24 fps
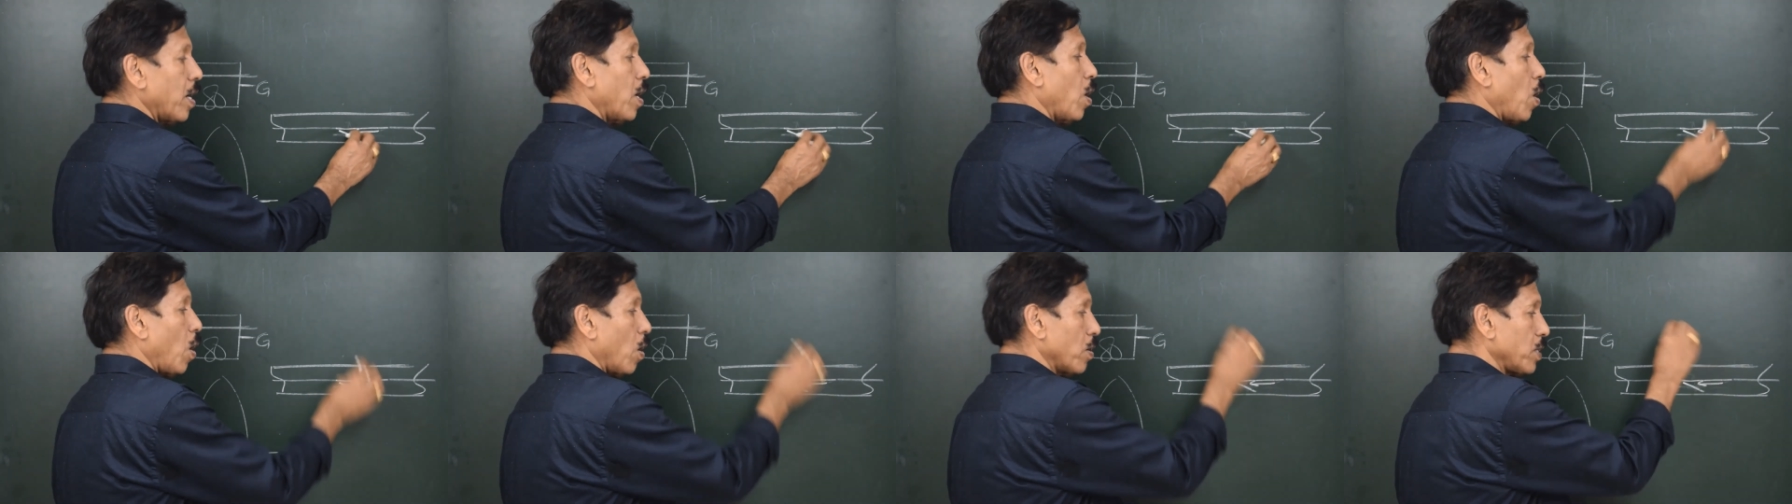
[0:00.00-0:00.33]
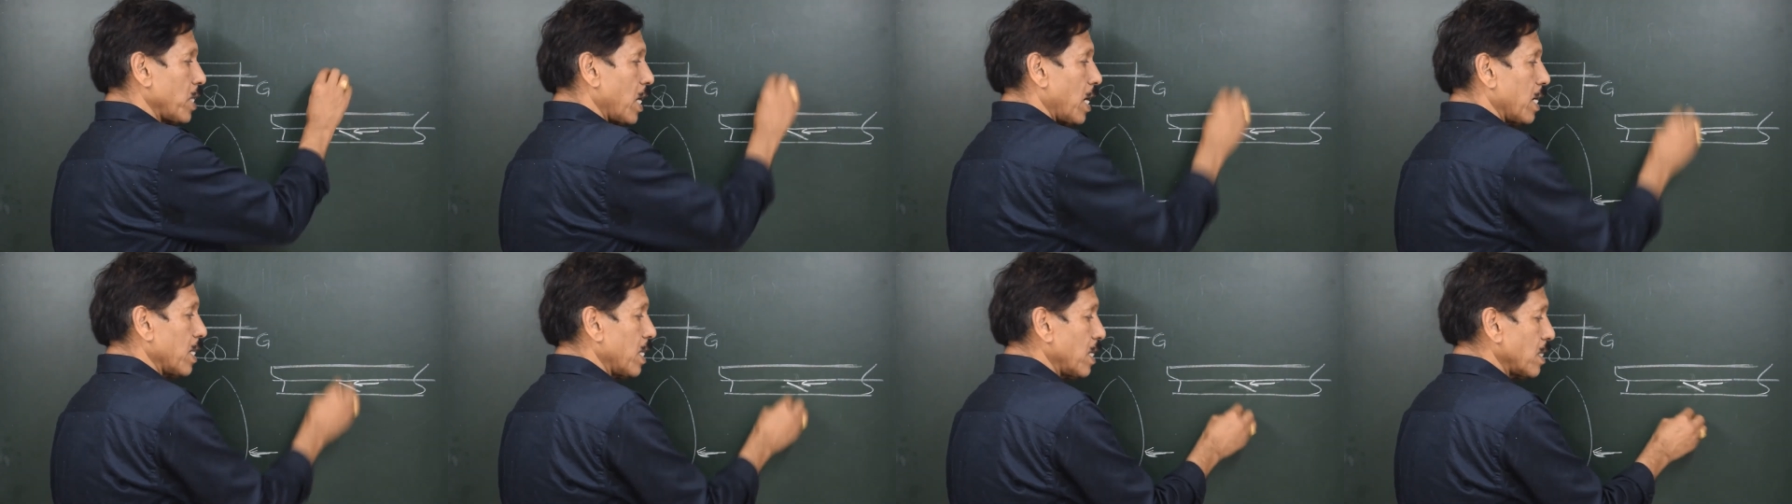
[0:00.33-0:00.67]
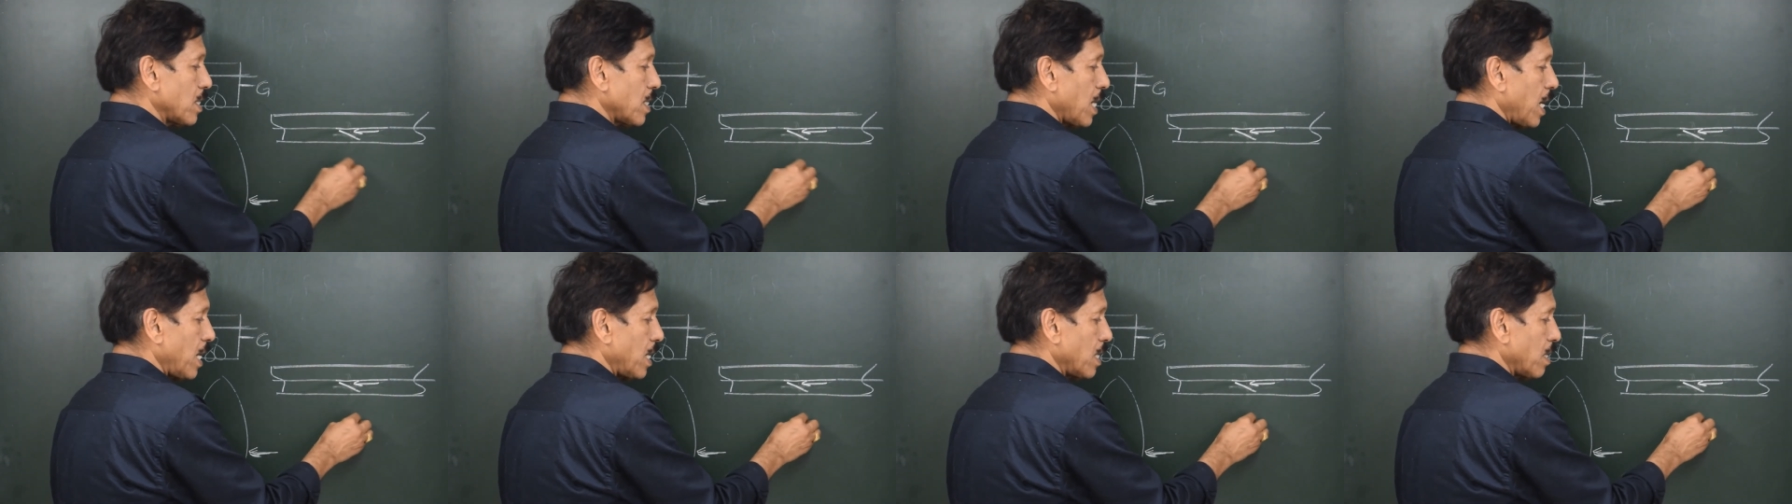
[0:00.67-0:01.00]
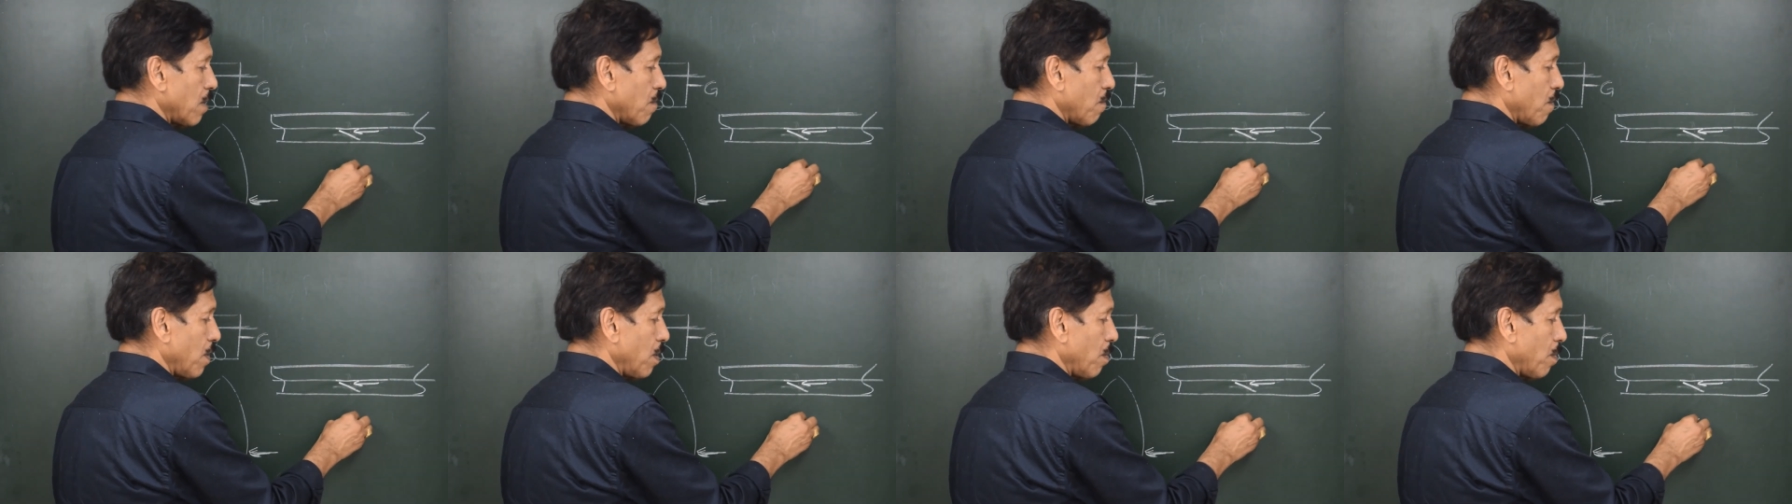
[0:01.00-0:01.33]
on the other side, the
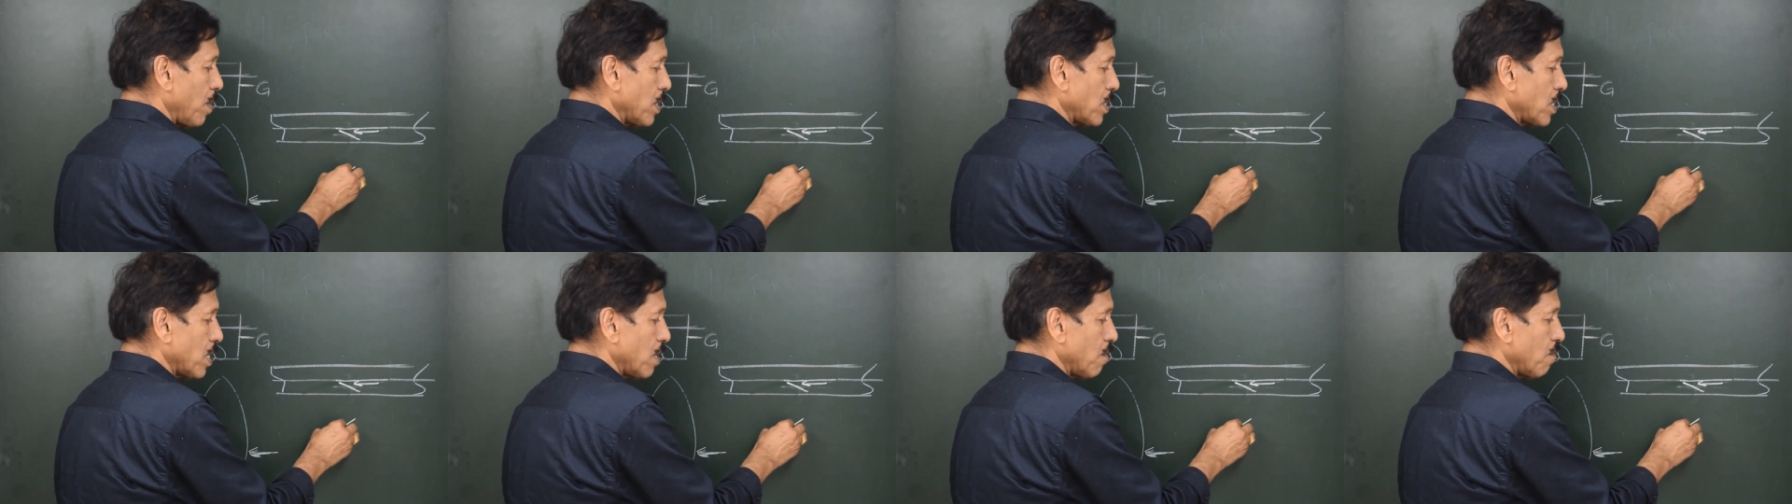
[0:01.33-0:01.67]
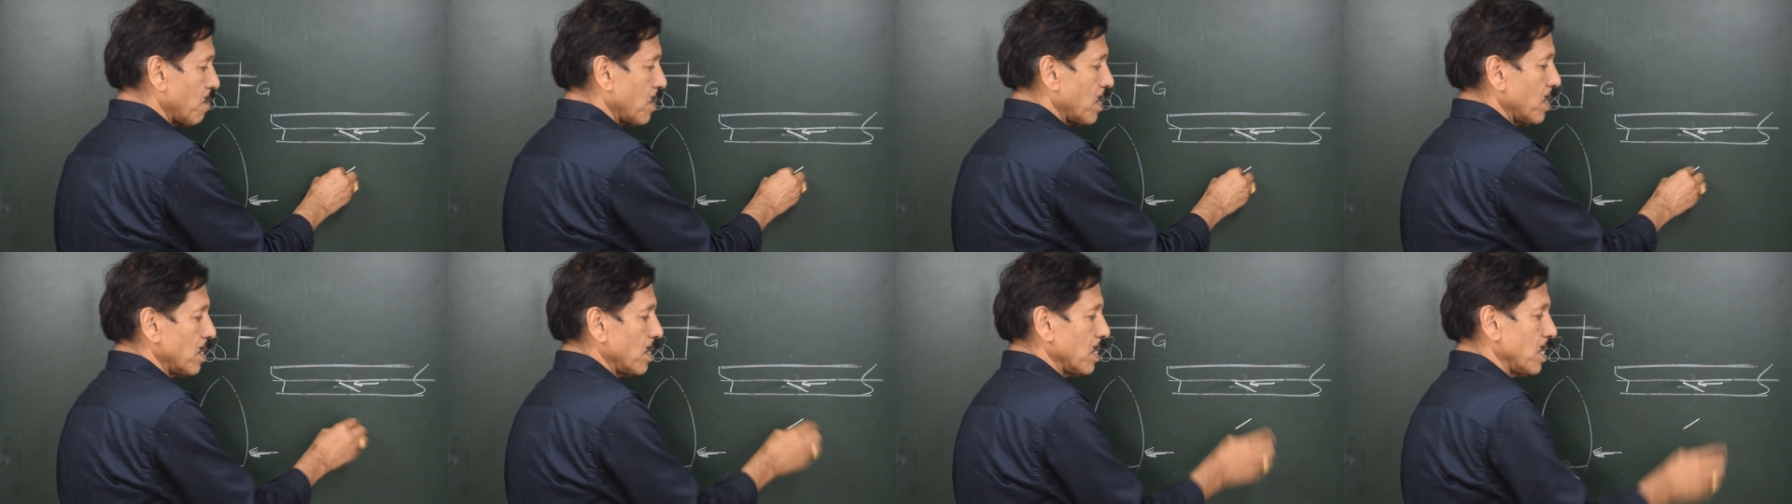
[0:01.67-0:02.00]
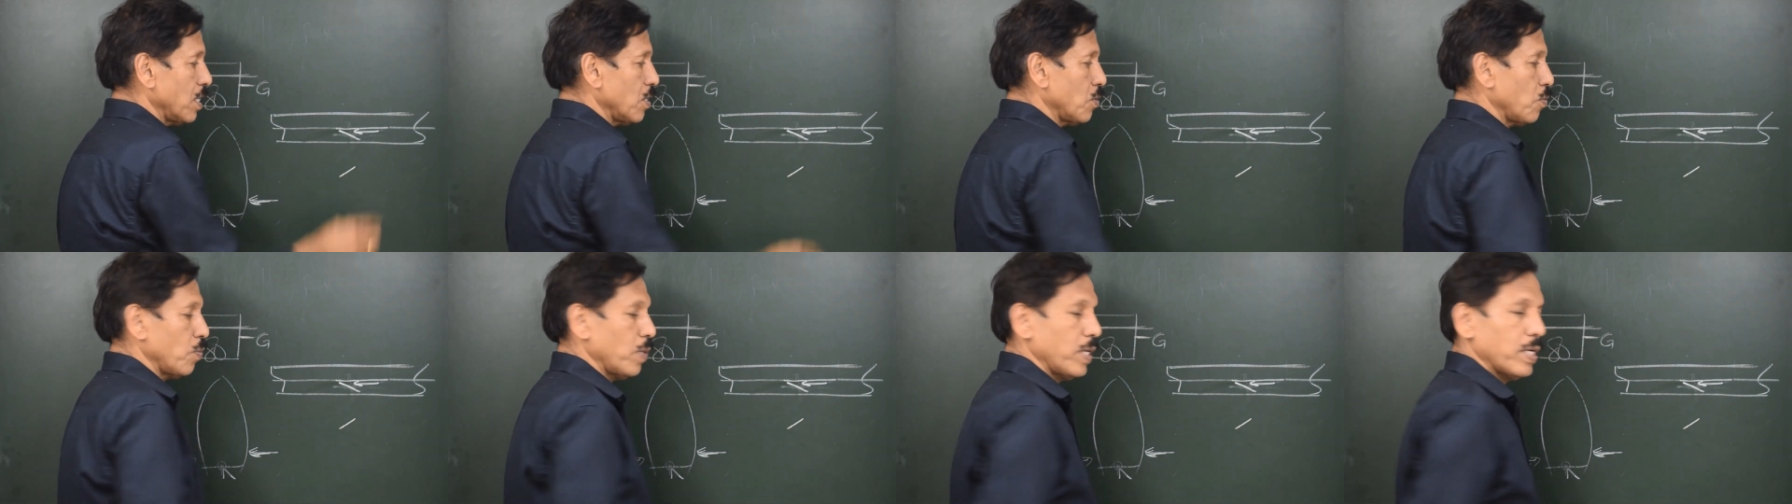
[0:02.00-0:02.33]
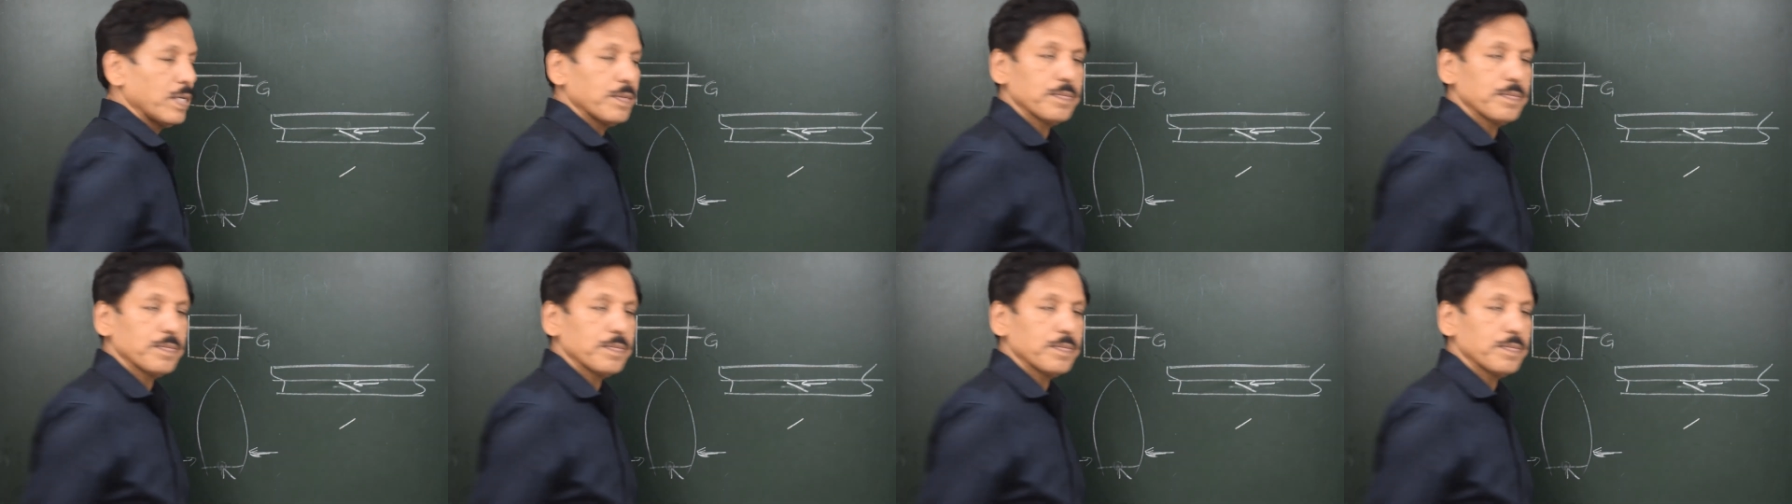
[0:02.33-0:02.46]
fin must have turned this way.